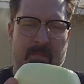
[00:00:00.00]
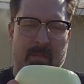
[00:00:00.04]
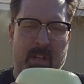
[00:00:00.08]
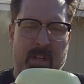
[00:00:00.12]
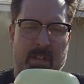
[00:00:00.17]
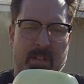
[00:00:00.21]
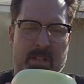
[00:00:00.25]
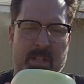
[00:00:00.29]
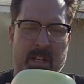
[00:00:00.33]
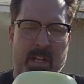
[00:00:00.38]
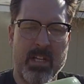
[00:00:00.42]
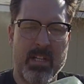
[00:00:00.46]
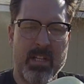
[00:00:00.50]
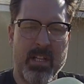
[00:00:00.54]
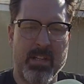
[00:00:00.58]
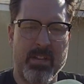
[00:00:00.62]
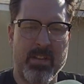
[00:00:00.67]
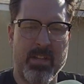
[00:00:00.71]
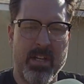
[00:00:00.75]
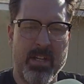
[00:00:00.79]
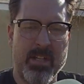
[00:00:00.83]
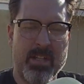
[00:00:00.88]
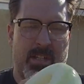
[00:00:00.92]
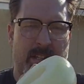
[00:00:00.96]
sitting like
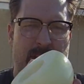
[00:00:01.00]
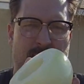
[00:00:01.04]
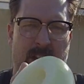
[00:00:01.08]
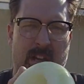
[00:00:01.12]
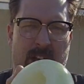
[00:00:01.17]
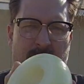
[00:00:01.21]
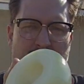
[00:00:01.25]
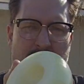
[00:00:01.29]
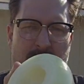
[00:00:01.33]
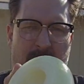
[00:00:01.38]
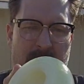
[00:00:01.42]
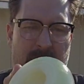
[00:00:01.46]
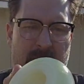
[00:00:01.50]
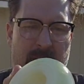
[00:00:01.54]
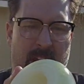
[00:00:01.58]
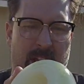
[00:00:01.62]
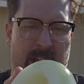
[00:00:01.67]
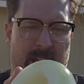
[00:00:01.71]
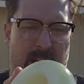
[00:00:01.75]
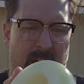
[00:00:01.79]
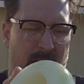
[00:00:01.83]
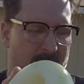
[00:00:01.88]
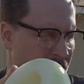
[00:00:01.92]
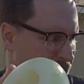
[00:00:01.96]
this, and
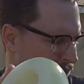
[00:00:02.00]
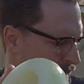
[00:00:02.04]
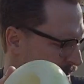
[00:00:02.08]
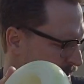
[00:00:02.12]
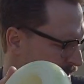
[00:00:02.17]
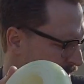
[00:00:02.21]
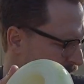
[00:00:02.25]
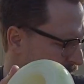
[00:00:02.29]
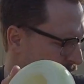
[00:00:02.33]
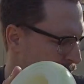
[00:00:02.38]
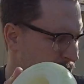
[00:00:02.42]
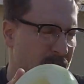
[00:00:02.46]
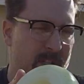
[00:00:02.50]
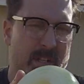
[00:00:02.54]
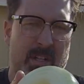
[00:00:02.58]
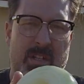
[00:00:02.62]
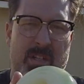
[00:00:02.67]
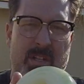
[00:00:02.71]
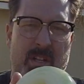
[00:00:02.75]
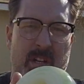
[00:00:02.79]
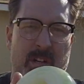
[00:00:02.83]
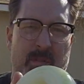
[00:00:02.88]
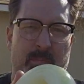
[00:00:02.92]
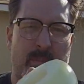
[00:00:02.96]
then it's time to just
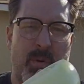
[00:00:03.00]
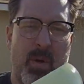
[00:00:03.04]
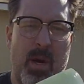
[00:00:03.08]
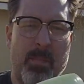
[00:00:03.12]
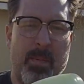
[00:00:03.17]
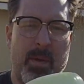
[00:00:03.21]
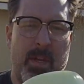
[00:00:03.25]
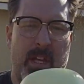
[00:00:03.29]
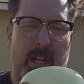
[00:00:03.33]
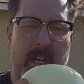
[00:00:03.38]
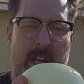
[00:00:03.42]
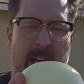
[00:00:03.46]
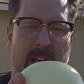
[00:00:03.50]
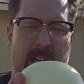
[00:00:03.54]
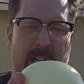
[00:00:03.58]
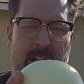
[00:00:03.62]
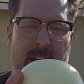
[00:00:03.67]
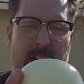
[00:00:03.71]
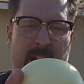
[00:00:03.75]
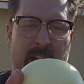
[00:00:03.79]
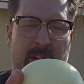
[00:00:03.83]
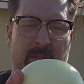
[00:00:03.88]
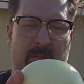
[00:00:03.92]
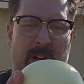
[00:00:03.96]
start prepping it and
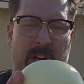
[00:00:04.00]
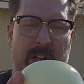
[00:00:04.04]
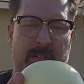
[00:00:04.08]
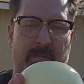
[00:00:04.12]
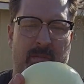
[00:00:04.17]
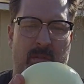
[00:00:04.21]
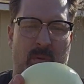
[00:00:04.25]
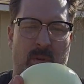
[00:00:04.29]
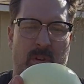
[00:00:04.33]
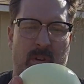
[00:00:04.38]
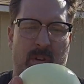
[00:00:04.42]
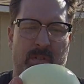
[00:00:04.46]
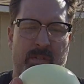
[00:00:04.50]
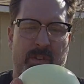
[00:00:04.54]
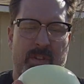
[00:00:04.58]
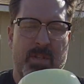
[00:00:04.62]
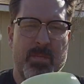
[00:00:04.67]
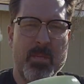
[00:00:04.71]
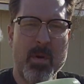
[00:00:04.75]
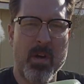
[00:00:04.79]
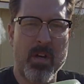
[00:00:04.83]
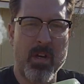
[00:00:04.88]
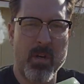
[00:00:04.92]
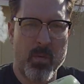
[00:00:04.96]
getting it ready for the
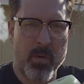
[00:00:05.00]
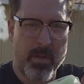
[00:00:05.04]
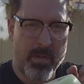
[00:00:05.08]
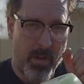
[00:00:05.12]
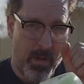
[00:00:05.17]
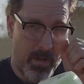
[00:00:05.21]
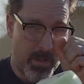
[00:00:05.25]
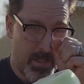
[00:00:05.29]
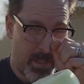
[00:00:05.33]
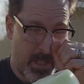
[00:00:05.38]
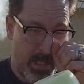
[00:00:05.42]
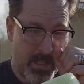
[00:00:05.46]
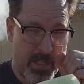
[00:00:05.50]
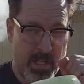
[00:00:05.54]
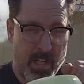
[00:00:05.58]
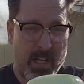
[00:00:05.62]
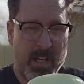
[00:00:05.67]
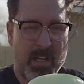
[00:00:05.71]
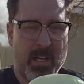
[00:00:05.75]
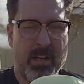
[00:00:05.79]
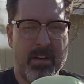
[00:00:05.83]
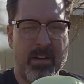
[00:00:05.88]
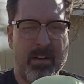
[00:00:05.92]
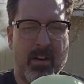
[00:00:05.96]
smoker with our
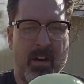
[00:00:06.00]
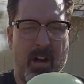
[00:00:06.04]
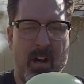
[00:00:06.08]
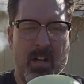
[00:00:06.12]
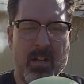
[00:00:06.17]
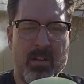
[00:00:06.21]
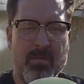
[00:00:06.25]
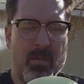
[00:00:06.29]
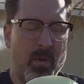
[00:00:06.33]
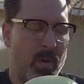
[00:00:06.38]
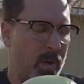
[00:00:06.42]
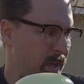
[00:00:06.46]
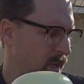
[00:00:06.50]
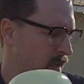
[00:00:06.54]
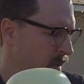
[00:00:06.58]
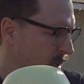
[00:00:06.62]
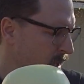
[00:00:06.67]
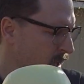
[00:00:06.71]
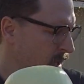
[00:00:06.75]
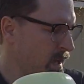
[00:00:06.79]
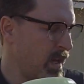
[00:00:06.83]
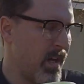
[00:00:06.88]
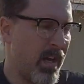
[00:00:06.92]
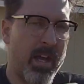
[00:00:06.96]
seasoning and our olive oil
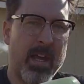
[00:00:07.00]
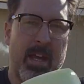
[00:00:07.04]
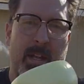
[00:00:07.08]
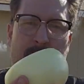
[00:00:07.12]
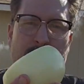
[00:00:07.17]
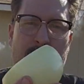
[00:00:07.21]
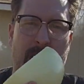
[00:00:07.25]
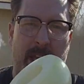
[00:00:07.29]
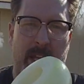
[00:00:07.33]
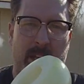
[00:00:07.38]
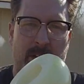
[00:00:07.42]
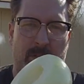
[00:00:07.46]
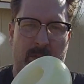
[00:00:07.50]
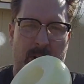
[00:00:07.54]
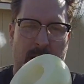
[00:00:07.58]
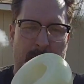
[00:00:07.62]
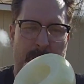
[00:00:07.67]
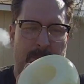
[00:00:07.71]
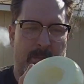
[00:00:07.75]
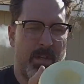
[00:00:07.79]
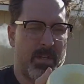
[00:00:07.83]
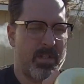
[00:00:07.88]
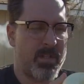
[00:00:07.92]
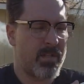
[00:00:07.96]
and bacon
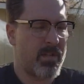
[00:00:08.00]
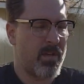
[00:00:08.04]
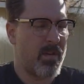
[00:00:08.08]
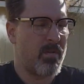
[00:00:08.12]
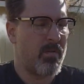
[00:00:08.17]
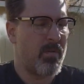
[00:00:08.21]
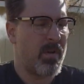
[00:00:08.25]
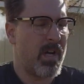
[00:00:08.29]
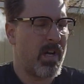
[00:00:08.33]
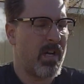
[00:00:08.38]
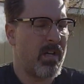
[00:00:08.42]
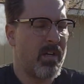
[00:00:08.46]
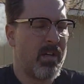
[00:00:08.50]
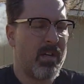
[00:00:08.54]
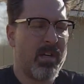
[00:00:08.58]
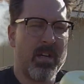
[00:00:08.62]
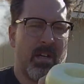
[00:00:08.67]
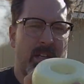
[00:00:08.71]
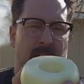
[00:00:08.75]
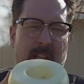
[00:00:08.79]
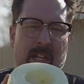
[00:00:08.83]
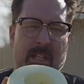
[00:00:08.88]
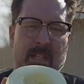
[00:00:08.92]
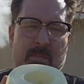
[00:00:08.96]
wrap this. So
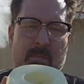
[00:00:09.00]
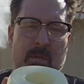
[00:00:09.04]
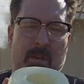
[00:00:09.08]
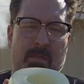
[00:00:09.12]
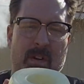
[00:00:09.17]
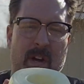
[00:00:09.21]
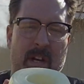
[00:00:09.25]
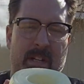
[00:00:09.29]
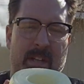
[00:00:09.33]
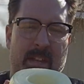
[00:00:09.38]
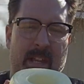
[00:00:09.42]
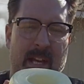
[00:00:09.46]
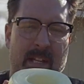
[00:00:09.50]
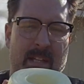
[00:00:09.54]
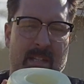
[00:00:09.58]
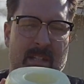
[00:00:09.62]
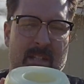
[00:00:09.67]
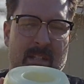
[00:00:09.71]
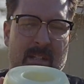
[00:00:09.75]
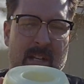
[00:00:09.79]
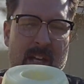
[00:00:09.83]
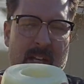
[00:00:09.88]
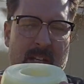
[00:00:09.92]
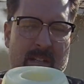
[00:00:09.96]
let's move on to
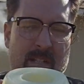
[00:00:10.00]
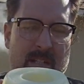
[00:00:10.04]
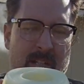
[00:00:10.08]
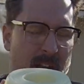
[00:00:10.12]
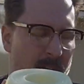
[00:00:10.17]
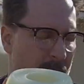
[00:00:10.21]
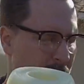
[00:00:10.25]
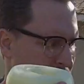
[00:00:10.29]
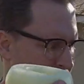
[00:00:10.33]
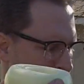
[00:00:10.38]
that next step